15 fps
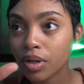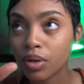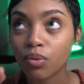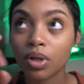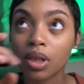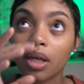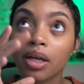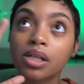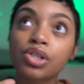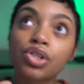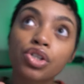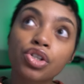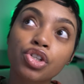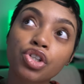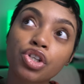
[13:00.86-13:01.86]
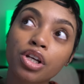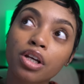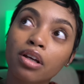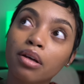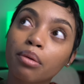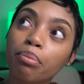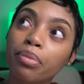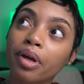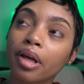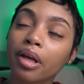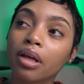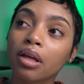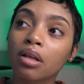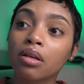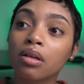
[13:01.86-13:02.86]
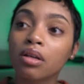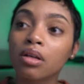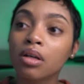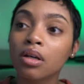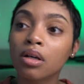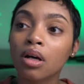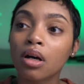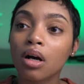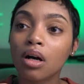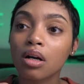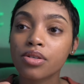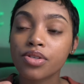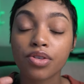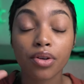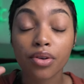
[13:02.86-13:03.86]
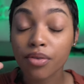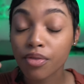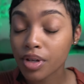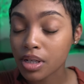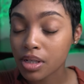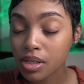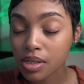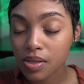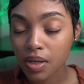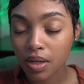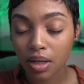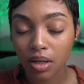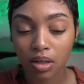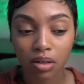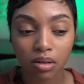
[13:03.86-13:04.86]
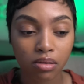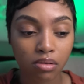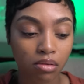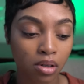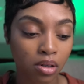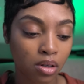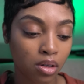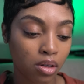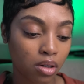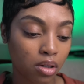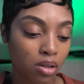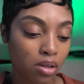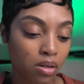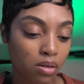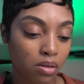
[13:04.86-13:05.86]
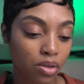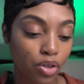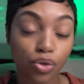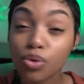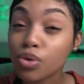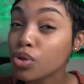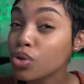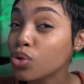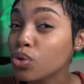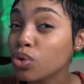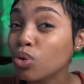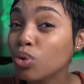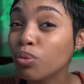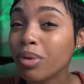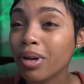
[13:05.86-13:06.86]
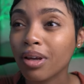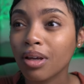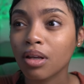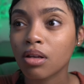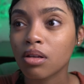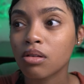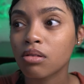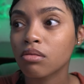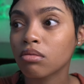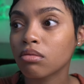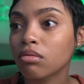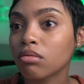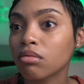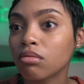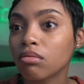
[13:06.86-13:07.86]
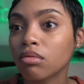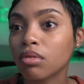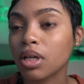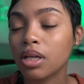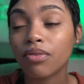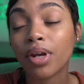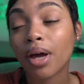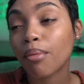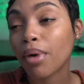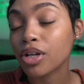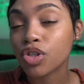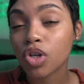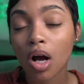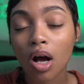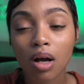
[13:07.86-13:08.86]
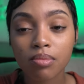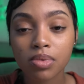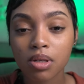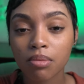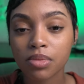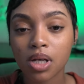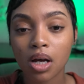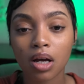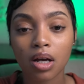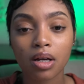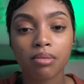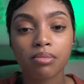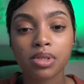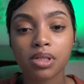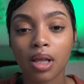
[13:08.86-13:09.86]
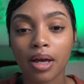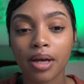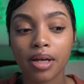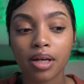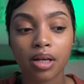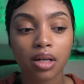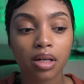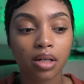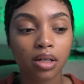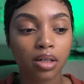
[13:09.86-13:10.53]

and relationship in service in YouTube in even at my job sometimes like